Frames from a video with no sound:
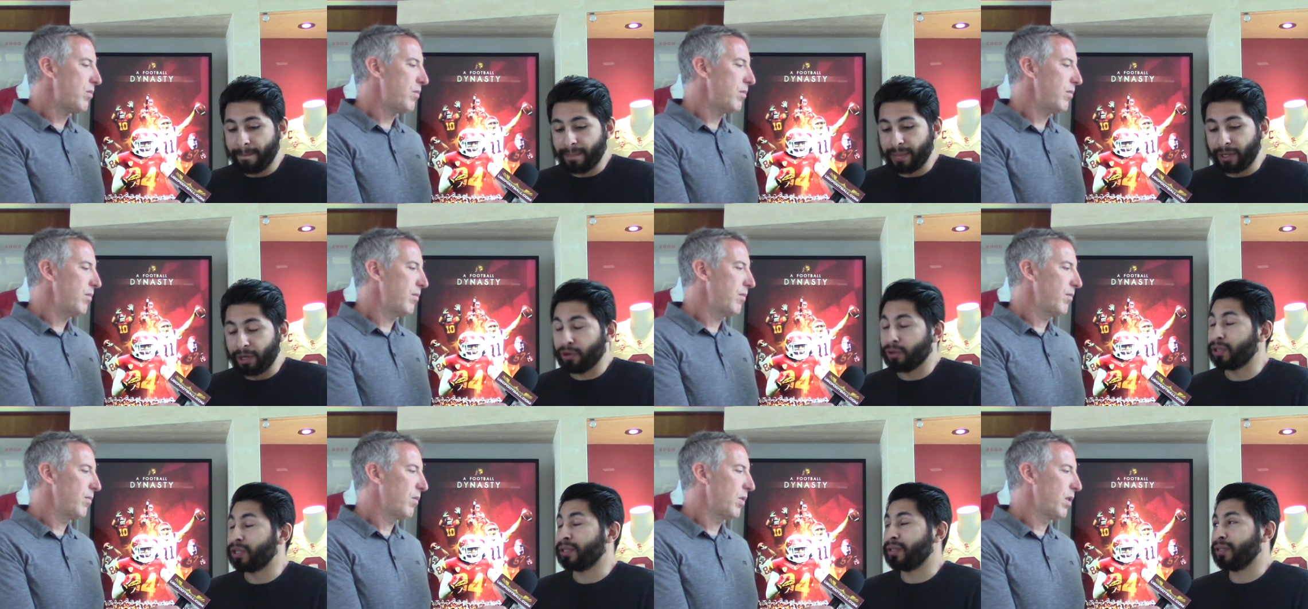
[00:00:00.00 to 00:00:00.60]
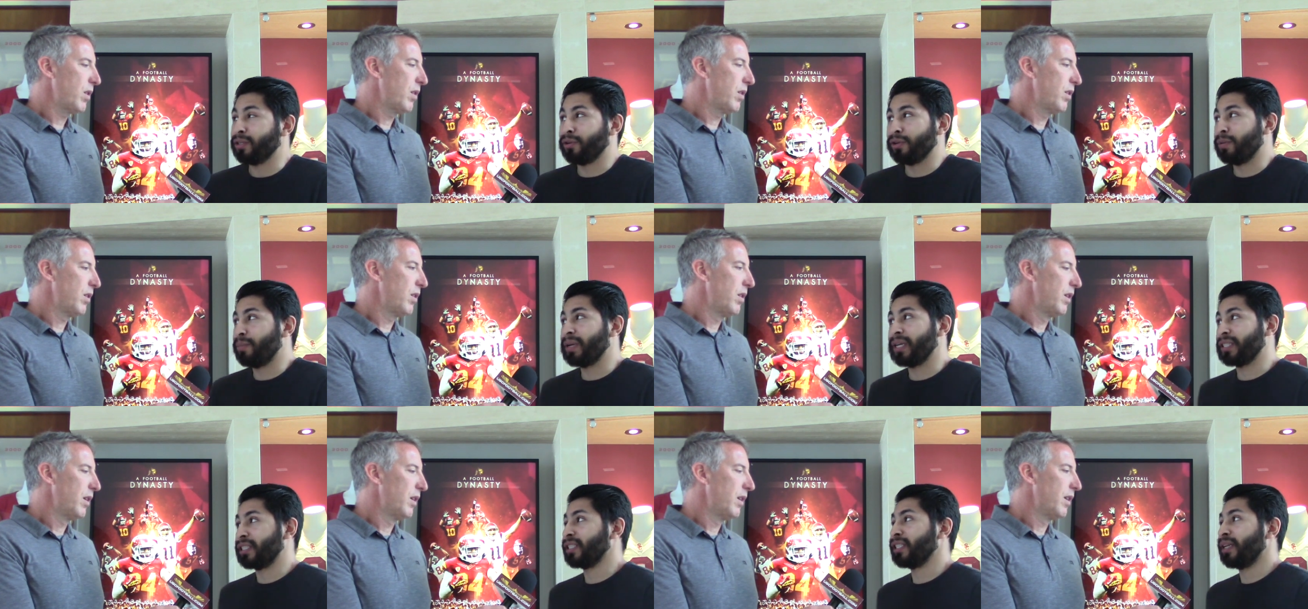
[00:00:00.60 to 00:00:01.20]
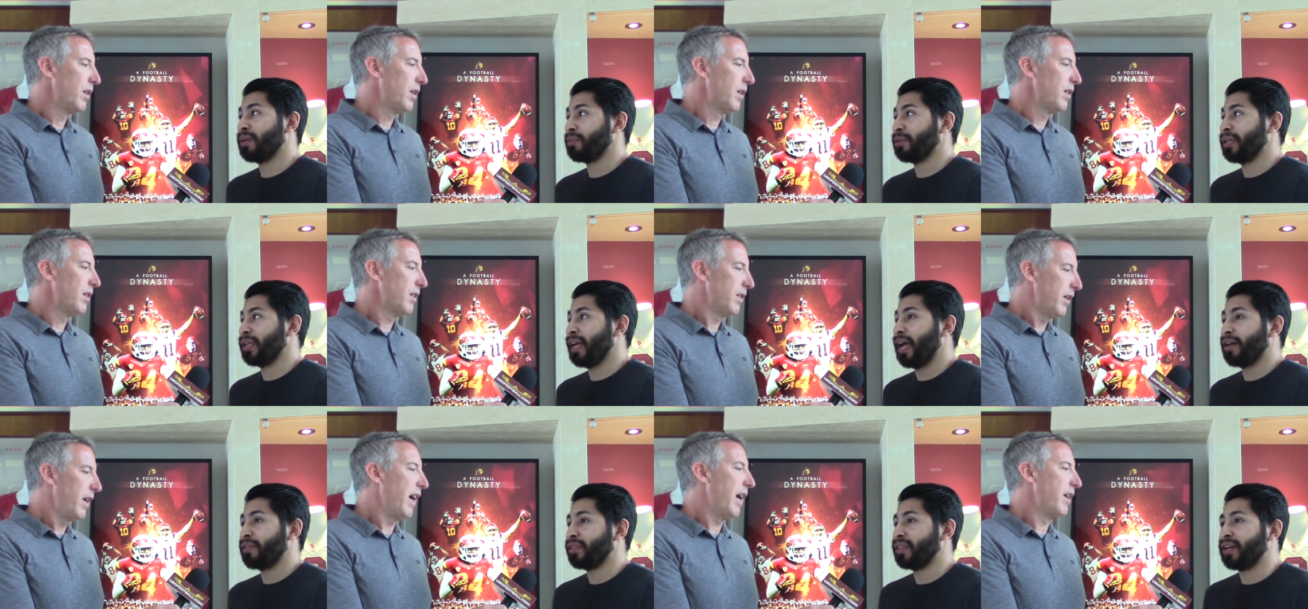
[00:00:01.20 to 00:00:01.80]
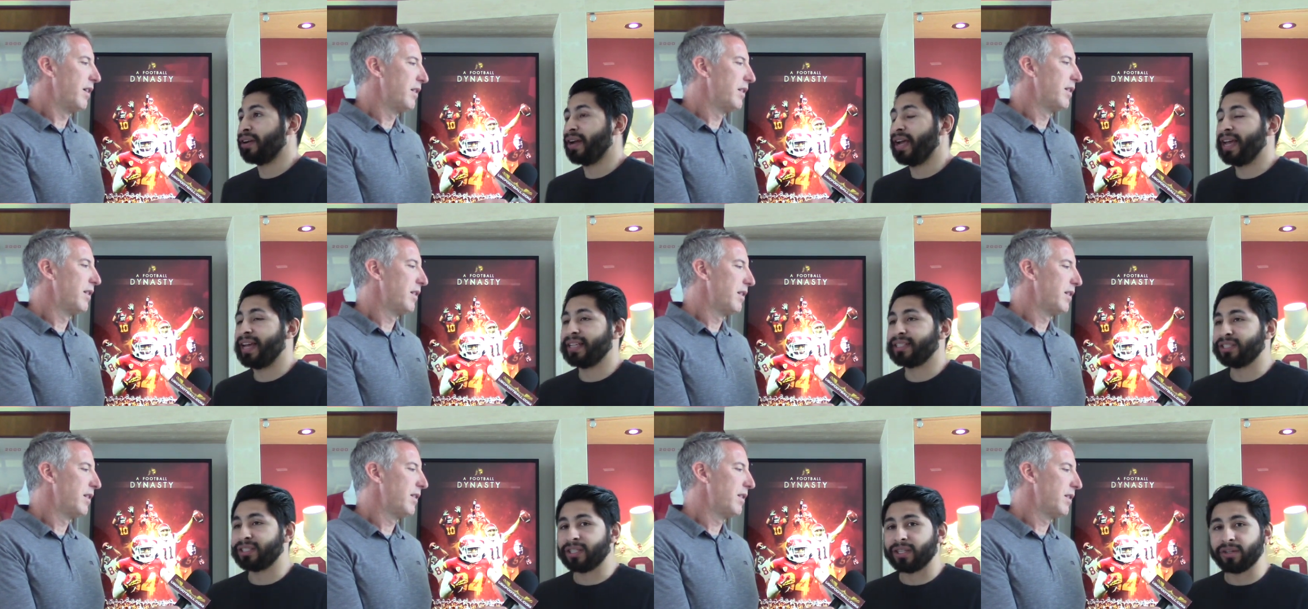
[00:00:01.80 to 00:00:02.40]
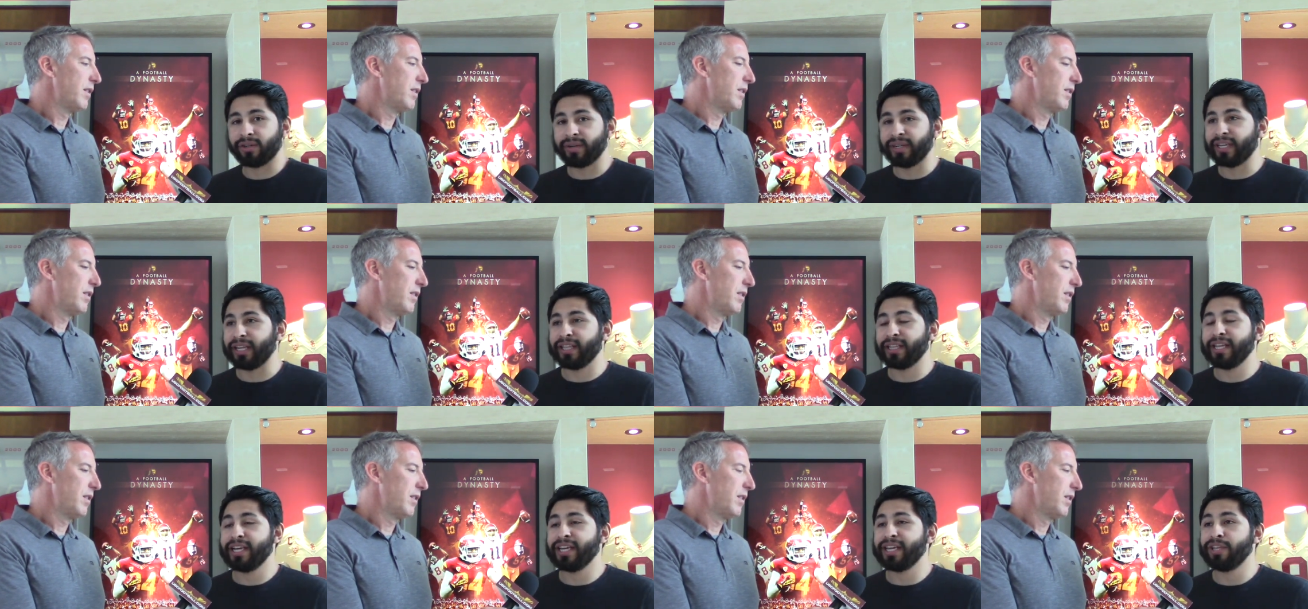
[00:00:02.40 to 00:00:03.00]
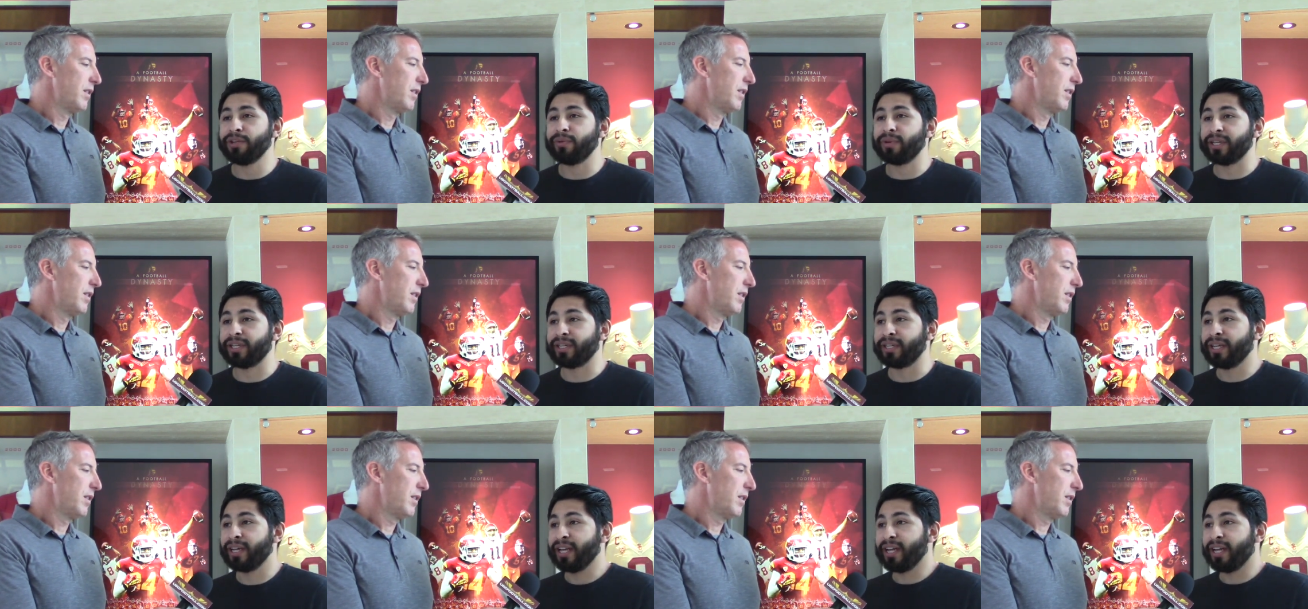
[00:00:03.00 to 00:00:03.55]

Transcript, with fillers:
Speaker 1: You're the you're the biggest celebrity out yeah. there, and so in L A, you can